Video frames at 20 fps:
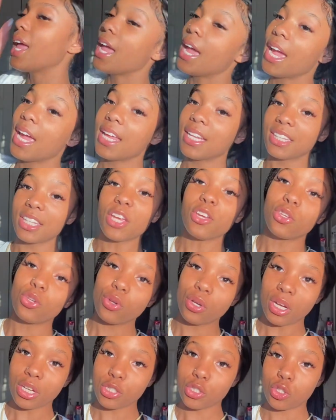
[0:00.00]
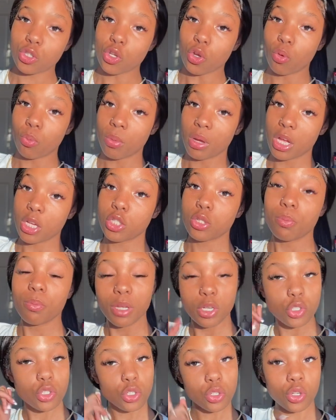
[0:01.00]
and thank you guys so much
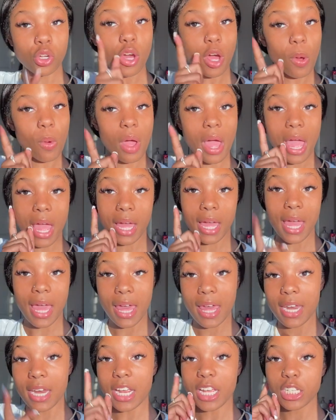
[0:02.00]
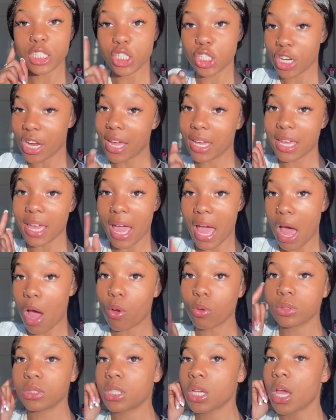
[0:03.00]
make sure you go ahead and check
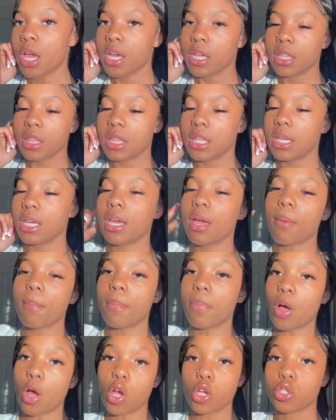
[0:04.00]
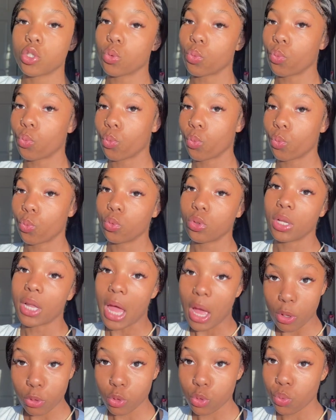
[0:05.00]
out the boss
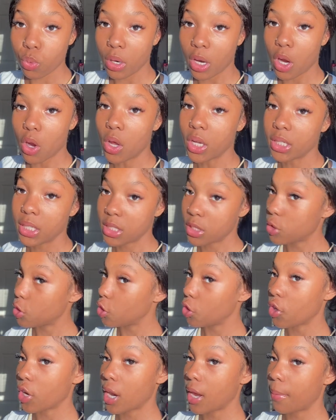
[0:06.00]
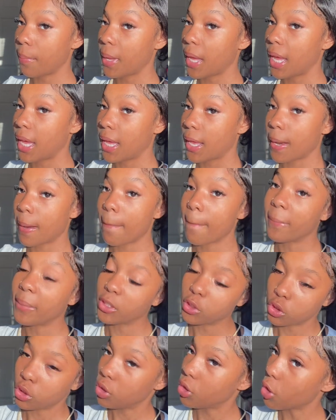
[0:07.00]
loungewear on Instagram. And
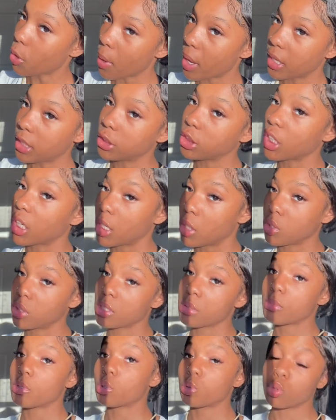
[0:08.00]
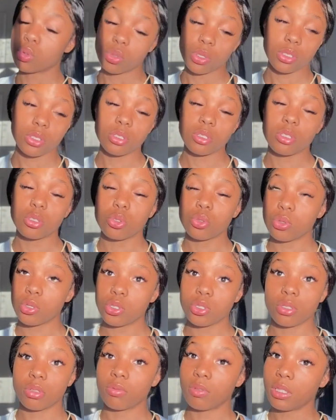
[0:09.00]
make sure you go ahead and check out some of those shorts. The
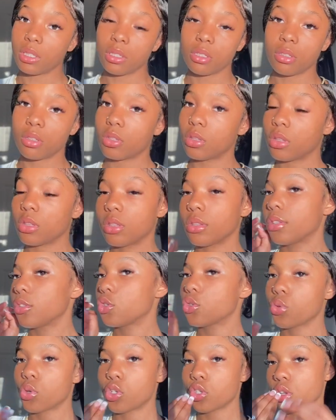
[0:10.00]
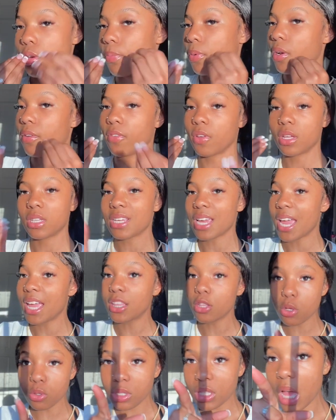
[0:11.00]
shorts are really, shorts are perfect.
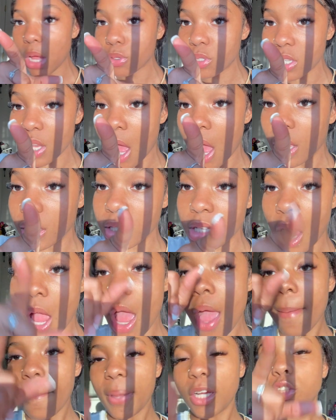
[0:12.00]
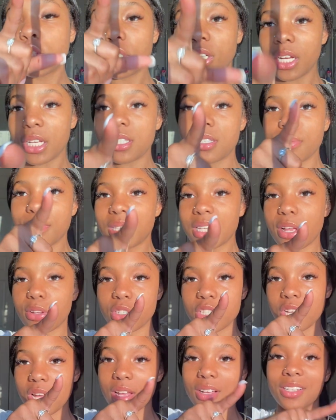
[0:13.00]
And those slouch socks. Make sure you get some slouch
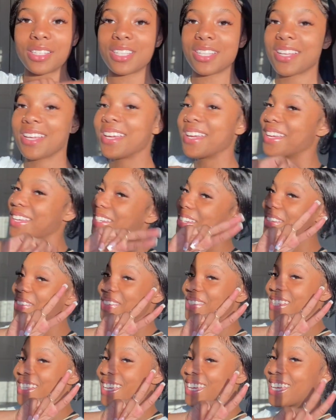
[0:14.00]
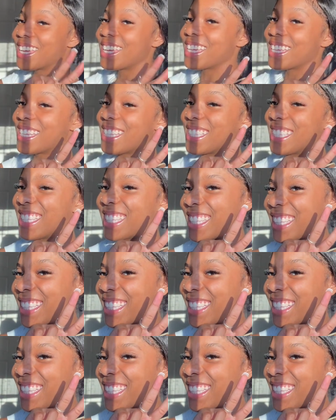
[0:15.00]
socks. Deuces.